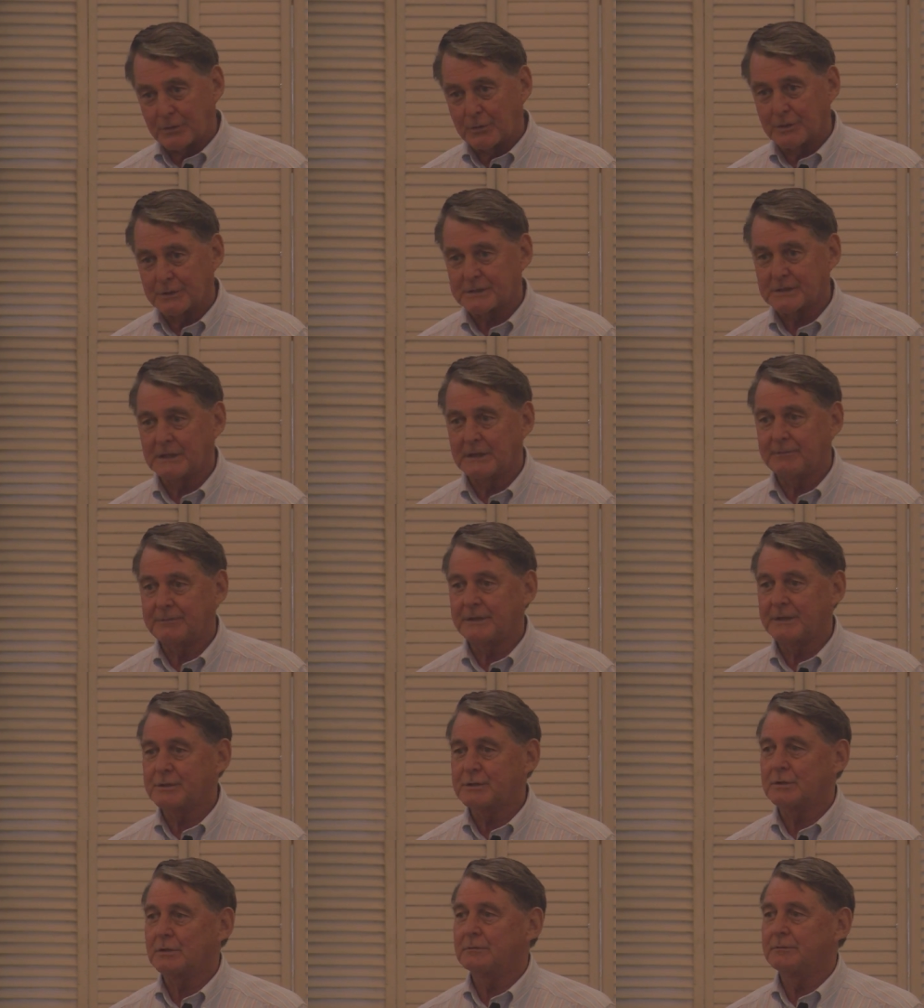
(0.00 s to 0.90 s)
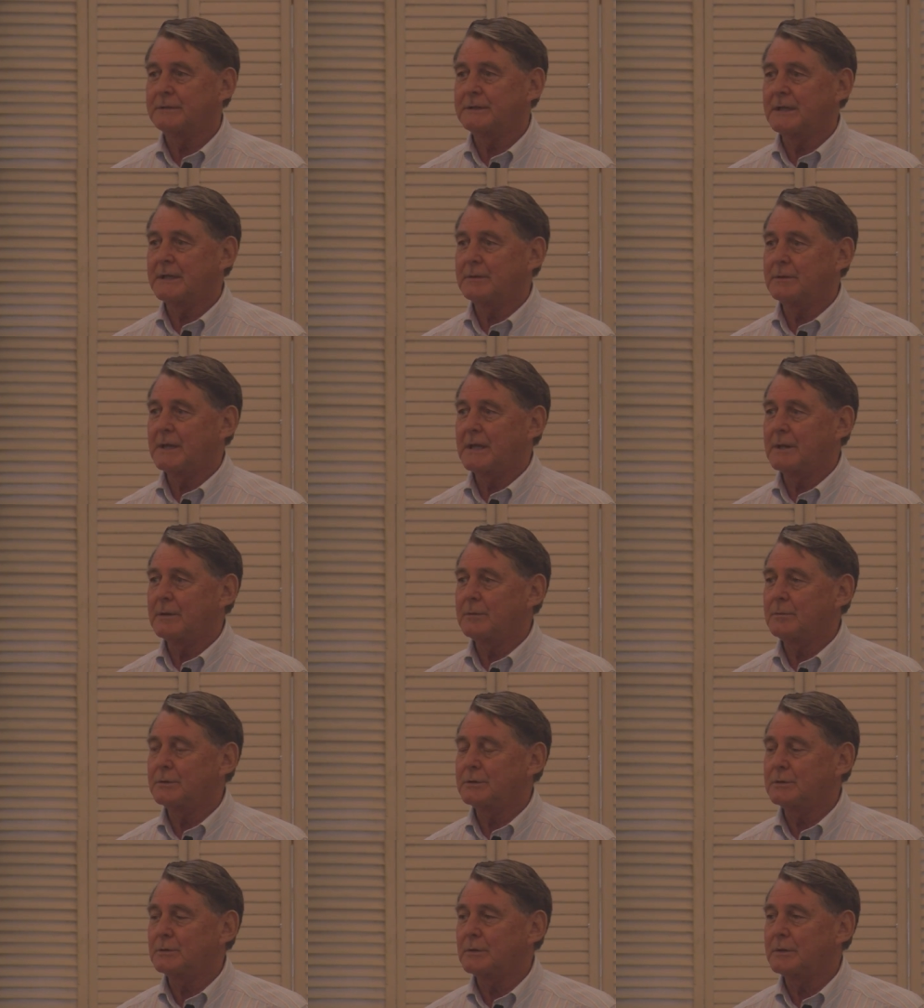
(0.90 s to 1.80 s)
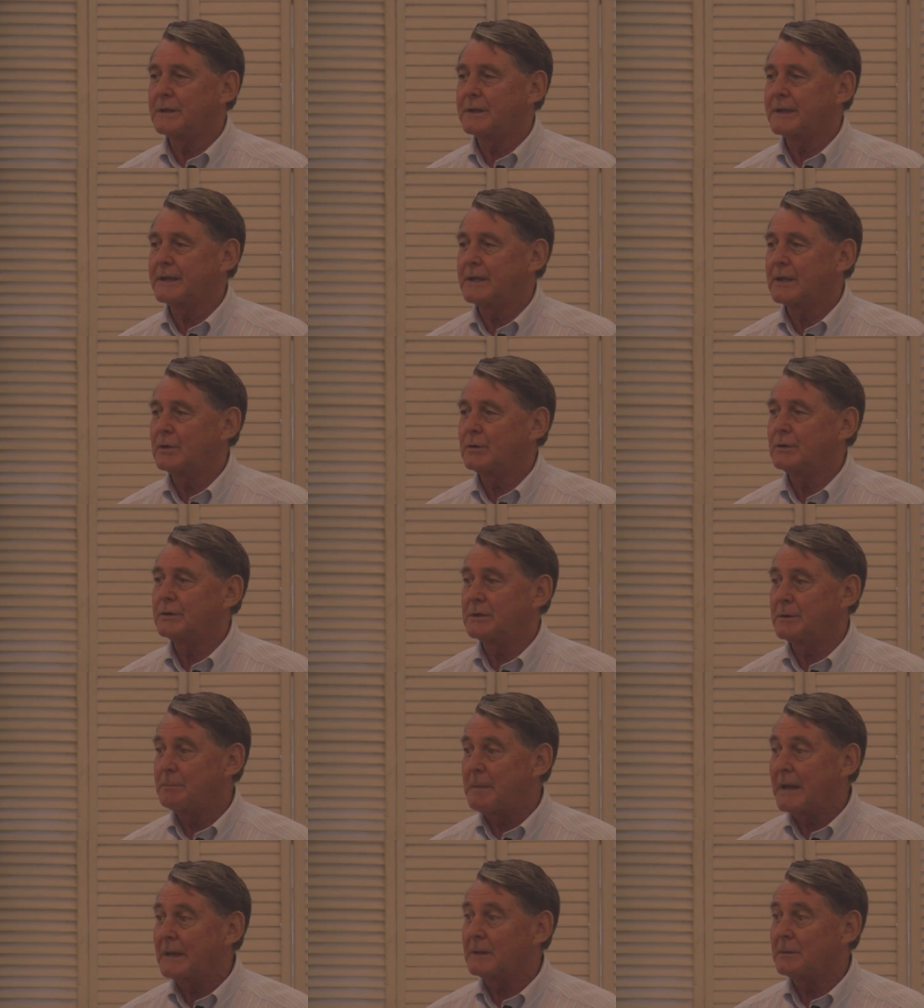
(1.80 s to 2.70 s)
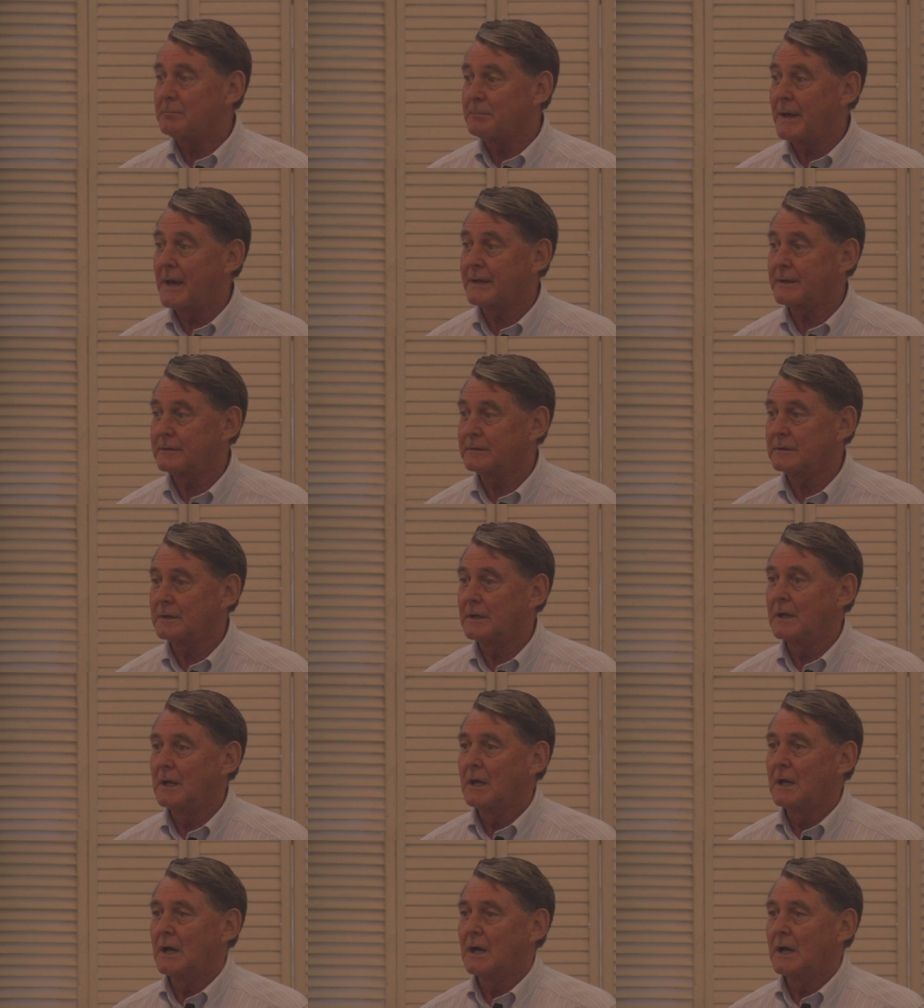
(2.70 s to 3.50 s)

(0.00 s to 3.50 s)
of course, loved their children, and they would do anything they could to make them better.